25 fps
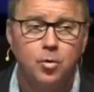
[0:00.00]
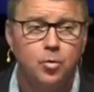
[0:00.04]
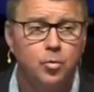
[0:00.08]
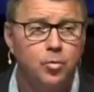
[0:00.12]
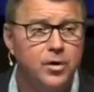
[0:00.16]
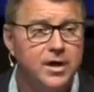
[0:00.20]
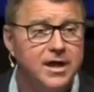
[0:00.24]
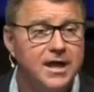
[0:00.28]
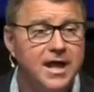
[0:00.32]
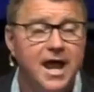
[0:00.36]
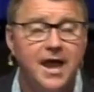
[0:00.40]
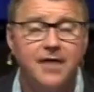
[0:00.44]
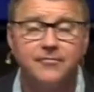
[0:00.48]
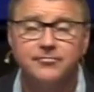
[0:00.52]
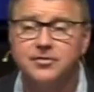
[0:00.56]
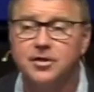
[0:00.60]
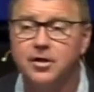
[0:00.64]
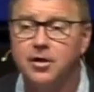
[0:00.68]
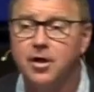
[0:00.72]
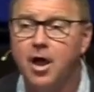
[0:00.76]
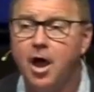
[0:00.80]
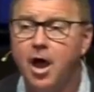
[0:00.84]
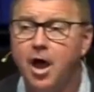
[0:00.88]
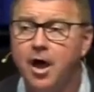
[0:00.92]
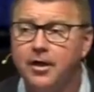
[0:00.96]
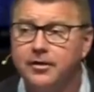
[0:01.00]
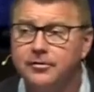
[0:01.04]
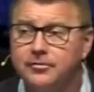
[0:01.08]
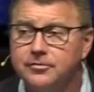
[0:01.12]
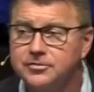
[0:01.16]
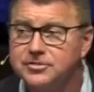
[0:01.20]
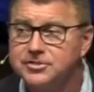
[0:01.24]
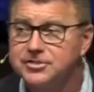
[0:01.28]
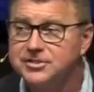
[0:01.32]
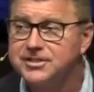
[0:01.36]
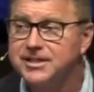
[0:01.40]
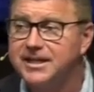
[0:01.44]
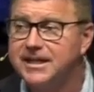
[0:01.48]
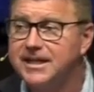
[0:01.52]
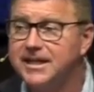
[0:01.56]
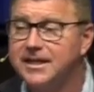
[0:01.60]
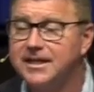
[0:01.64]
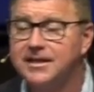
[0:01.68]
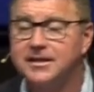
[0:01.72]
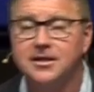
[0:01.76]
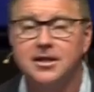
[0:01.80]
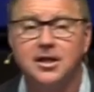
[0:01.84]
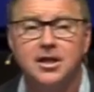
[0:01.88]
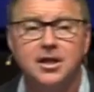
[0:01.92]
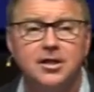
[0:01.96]
we have to
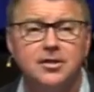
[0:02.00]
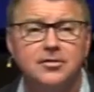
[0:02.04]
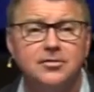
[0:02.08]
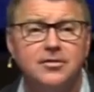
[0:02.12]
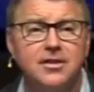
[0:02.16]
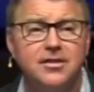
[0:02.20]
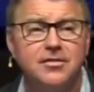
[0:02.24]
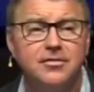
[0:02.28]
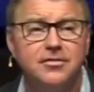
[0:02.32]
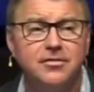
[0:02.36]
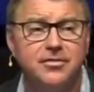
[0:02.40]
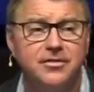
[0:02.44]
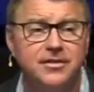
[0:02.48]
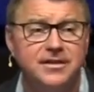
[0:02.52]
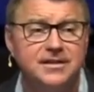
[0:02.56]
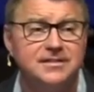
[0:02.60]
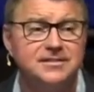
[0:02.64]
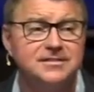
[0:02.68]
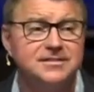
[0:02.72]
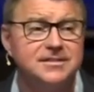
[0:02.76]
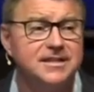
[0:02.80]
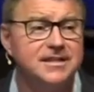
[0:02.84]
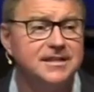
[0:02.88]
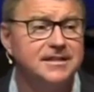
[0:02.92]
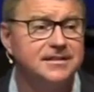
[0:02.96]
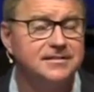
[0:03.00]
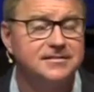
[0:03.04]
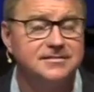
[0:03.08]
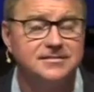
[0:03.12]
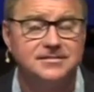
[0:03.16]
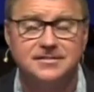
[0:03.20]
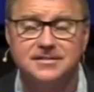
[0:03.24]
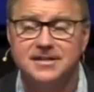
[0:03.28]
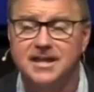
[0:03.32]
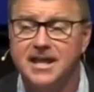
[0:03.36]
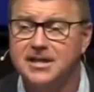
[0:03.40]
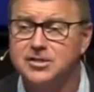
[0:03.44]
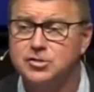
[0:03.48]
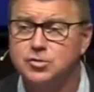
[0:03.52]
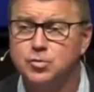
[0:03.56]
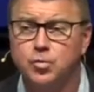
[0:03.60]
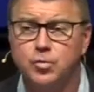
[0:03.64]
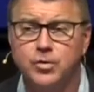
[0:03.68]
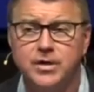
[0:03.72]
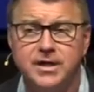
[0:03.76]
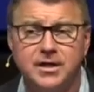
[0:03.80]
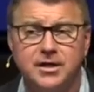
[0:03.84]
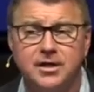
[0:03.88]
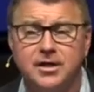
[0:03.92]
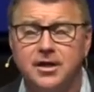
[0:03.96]
understand that this is, as
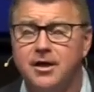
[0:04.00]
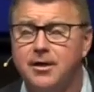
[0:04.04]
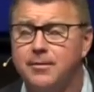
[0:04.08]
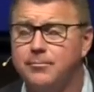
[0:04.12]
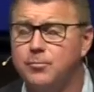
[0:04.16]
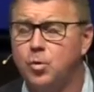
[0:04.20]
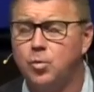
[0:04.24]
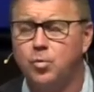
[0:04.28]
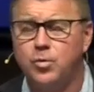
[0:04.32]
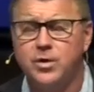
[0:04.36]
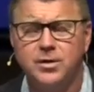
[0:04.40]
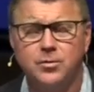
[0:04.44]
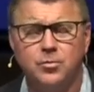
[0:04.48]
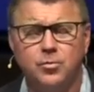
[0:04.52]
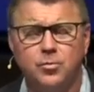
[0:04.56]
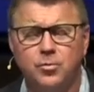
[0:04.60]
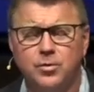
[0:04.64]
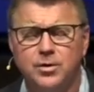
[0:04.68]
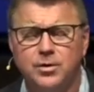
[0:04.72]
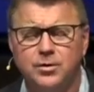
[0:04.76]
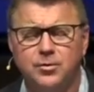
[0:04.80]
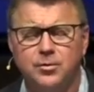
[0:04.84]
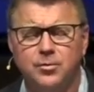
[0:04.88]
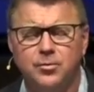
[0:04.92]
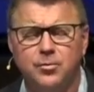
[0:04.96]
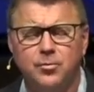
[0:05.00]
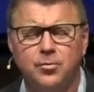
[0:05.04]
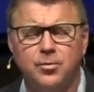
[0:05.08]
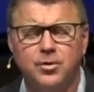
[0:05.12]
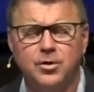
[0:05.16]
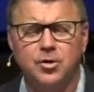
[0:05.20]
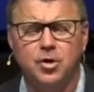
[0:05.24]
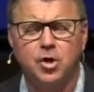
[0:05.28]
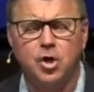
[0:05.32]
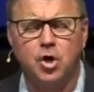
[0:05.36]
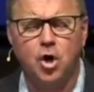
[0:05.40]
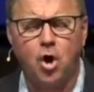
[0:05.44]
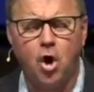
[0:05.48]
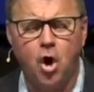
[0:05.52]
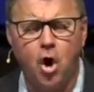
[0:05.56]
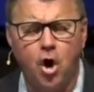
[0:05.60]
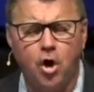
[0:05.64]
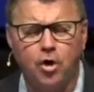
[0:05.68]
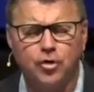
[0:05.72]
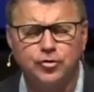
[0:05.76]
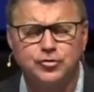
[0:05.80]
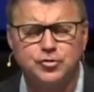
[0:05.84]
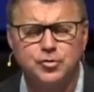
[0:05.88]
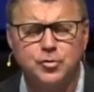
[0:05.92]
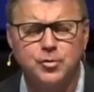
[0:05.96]
we come, we, we, we are
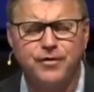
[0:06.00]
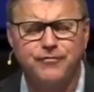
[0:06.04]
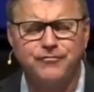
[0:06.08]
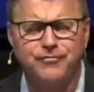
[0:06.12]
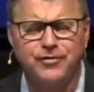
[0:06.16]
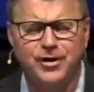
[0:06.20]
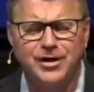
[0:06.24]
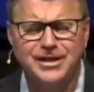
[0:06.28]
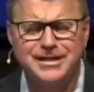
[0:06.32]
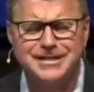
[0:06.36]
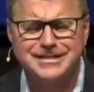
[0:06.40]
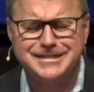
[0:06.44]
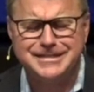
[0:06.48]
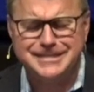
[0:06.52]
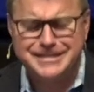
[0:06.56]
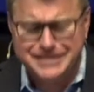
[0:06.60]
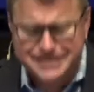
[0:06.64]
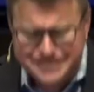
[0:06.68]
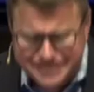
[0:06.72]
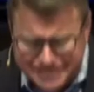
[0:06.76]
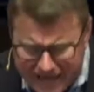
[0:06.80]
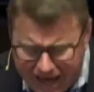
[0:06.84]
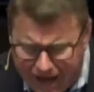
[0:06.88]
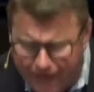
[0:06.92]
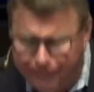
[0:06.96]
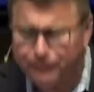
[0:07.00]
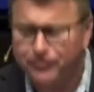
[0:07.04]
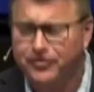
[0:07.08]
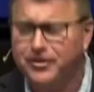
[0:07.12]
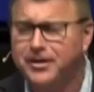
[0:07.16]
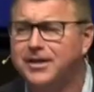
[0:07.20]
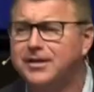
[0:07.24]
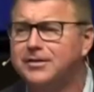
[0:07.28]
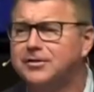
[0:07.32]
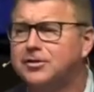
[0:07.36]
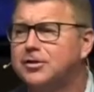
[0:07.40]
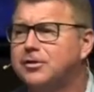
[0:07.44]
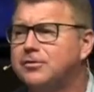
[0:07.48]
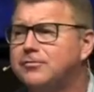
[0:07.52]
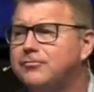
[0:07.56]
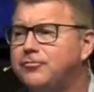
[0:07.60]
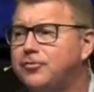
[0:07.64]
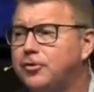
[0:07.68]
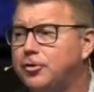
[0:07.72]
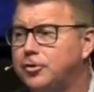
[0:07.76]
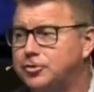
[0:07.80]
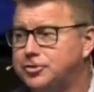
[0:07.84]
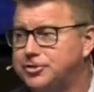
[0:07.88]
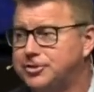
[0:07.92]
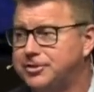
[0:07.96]
called to a very definite
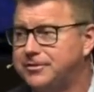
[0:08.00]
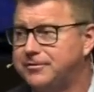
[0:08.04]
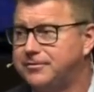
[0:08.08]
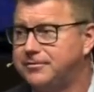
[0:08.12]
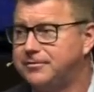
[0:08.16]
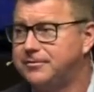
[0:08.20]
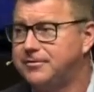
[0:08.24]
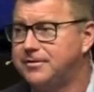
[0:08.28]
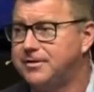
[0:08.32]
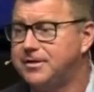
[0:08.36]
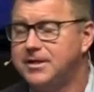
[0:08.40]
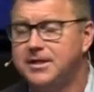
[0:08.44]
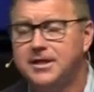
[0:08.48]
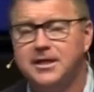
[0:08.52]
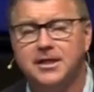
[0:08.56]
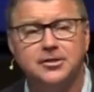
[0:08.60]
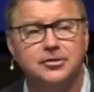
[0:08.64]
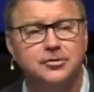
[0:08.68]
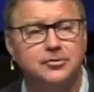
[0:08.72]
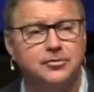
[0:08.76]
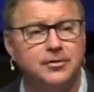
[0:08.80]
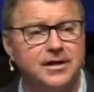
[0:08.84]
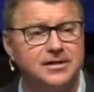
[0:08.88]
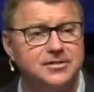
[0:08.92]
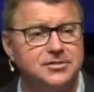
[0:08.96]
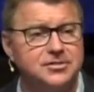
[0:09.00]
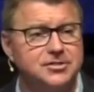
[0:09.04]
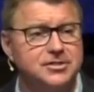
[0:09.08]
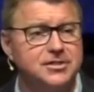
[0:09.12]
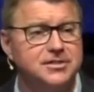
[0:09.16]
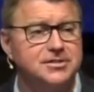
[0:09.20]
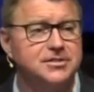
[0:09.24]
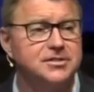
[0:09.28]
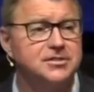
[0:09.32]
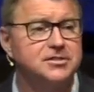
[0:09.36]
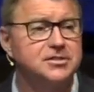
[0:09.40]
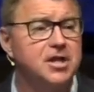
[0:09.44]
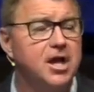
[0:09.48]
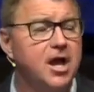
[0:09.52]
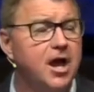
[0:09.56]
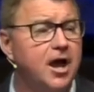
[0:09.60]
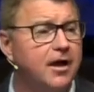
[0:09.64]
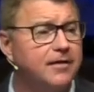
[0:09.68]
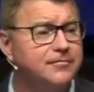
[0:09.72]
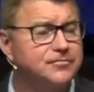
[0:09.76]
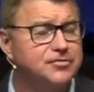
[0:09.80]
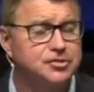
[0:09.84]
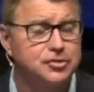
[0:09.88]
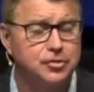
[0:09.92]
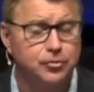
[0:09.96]
conversion in Christ Jesus,
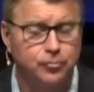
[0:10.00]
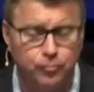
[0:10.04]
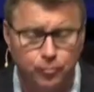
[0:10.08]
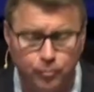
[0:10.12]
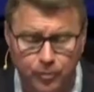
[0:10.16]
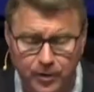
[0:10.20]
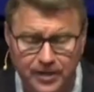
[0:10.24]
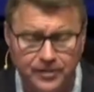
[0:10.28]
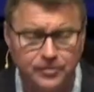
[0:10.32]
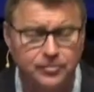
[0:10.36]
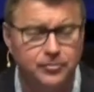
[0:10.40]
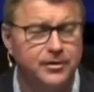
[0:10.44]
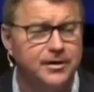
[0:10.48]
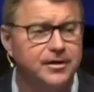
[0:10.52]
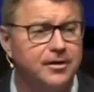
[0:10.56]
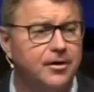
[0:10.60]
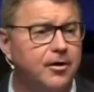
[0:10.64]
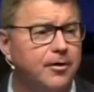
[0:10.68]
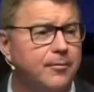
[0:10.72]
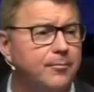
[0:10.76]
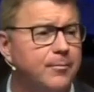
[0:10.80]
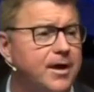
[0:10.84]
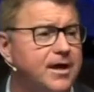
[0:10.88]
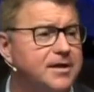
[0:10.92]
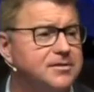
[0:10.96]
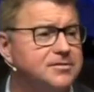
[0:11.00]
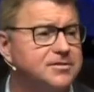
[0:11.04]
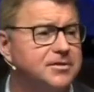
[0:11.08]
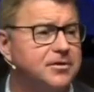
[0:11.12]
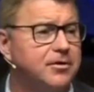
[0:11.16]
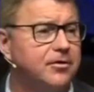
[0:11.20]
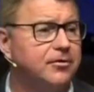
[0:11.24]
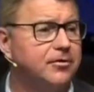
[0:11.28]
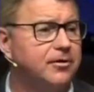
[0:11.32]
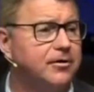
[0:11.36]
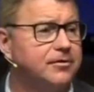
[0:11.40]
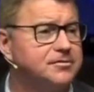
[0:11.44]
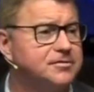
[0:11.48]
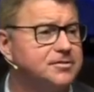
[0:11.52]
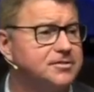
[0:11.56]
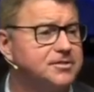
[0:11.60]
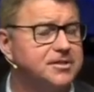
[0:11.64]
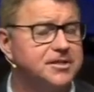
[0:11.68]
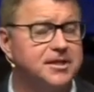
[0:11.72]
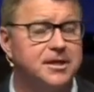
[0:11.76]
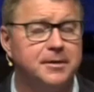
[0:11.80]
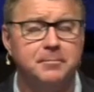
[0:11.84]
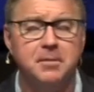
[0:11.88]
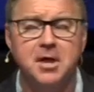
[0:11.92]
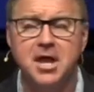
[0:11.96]
of surrendering our minds and our hearts to
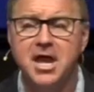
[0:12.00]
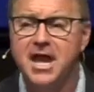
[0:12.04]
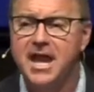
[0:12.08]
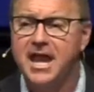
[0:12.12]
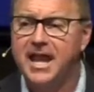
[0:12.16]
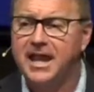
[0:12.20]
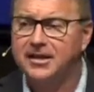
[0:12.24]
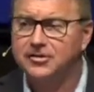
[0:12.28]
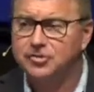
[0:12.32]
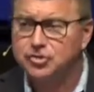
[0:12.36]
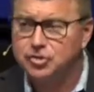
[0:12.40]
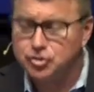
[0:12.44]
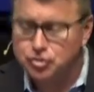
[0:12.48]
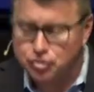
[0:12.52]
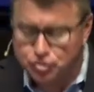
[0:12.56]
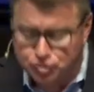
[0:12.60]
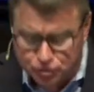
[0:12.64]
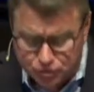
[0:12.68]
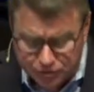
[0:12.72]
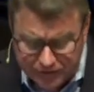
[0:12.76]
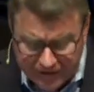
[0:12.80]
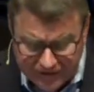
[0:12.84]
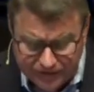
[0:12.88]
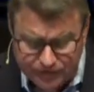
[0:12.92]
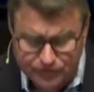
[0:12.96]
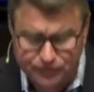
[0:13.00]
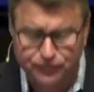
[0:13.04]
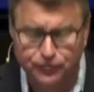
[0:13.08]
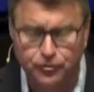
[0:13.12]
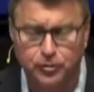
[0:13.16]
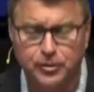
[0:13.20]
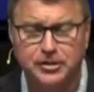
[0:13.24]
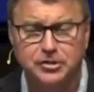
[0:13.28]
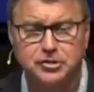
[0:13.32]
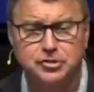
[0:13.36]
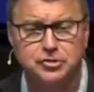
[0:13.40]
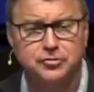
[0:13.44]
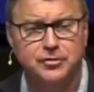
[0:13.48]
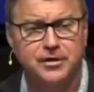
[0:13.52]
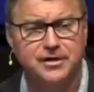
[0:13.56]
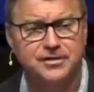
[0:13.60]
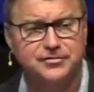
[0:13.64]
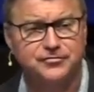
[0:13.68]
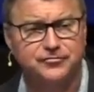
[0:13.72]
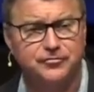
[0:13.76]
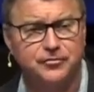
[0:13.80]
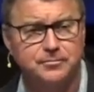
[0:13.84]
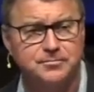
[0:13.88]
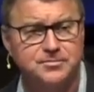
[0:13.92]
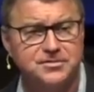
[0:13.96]
Him and transferring
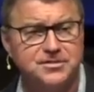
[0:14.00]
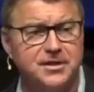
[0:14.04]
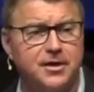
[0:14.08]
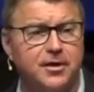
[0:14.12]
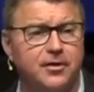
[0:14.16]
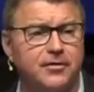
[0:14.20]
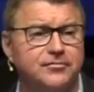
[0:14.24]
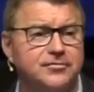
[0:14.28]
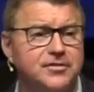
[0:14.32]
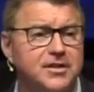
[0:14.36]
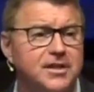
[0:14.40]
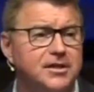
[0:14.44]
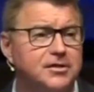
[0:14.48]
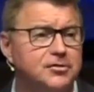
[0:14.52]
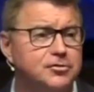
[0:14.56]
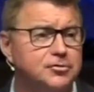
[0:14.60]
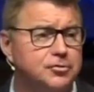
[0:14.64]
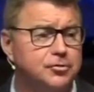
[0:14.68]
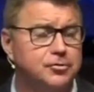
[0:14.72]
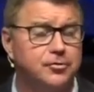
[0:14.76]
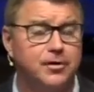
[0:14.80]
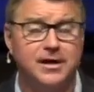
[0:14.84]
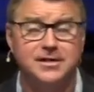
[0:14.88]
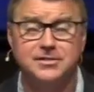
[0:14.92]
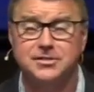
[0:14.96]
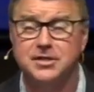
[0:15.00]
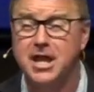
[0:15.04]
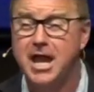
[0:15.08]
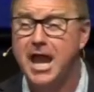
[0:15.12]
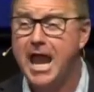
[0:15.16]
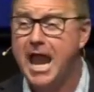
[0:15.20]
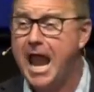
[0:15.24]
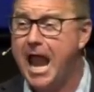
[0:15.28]
trust from selves into Christ.